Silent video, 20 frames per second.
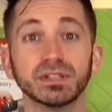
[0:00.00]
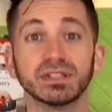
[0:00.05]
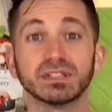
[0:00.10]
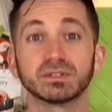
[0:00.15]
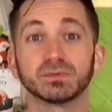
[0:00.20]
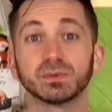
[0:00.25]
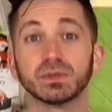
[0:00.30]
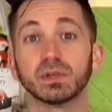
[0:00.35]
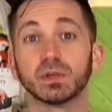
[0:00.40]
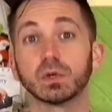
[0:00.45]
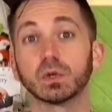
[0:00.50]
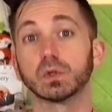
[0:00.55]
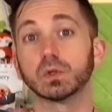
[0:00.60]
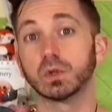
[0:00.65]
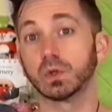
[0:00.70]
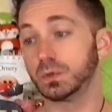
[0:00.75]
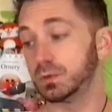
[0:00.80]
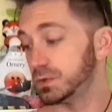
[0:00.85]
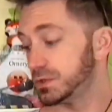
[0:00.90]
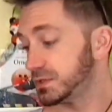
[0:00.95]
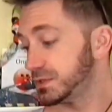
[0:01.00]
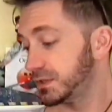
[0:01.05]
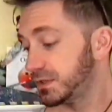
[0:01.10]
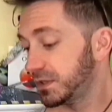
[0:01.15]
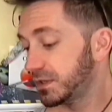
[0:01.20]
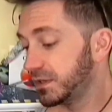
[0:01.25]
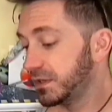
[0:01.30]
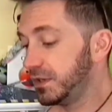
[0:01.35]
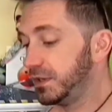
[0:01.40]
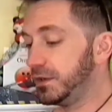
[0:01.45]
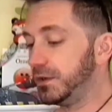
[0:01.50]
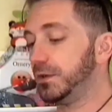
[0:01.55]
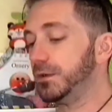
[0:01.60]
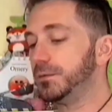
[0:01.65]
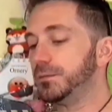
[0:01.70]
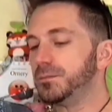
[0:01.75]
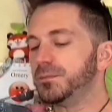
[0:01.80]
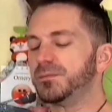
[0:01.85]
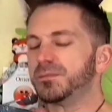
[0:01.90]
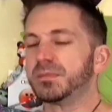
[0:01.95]
this one closer
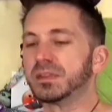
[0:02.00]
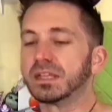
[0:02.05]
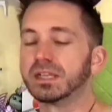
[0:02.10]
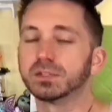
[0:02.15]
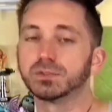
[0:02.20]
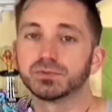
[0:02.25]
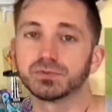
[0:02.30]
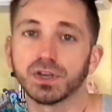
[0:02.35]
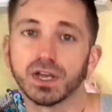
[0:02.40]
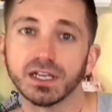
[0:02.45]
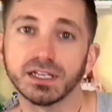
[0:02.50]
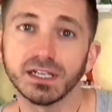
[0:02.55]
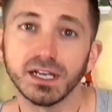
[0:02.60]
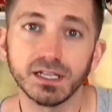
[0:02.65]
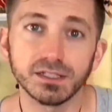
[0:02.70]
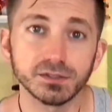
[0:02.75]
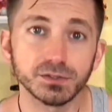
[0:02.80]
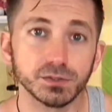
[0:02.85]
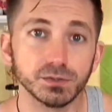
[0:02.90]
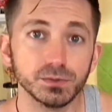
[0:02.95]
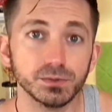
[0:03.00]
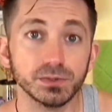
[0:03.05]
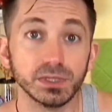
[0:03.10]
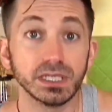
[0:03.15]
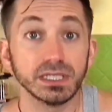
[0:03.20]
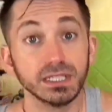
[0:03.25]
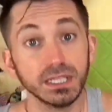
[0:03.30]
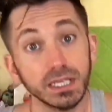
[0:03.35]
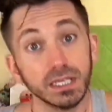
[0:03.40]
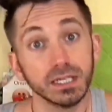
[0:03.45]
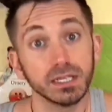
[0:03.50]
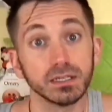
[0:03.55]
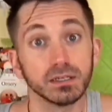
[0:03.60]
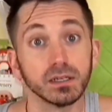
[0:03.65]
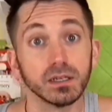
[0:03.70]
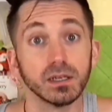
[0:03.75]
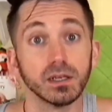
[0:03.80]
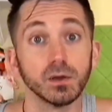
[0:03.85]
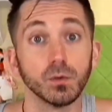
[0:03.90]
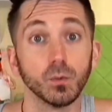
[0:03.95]
and try not to yeet it
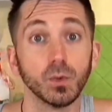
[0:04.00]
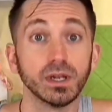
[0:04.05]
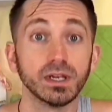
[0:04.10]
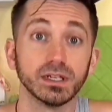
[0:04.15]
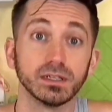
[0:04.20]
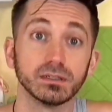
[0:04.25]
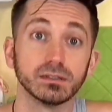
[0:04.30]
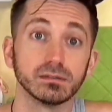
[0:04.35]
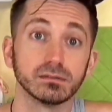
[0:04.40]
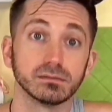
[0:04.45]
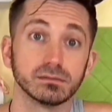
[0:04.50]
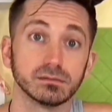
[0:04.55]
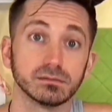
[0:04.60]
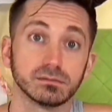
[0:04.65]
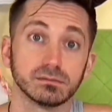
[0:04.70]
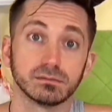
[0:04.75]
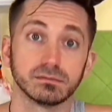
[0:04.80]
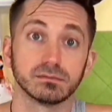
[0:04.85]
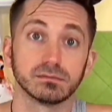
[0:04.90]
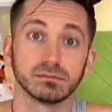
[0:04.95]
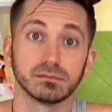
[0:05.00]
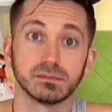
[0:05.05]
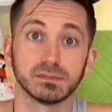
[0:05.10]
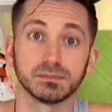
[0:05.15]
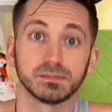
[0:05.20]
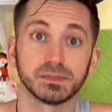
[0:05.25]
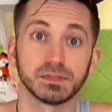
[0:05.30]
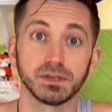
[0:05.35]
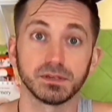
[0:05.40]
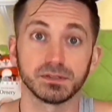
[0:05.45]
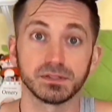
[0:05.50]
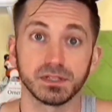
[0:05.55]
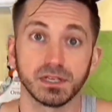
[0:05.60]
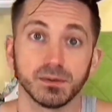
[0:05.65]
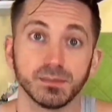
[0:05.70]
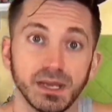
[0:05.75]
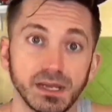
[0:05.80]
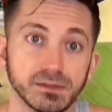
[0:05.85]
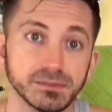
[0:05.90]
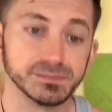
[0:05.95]
when it starts to come out.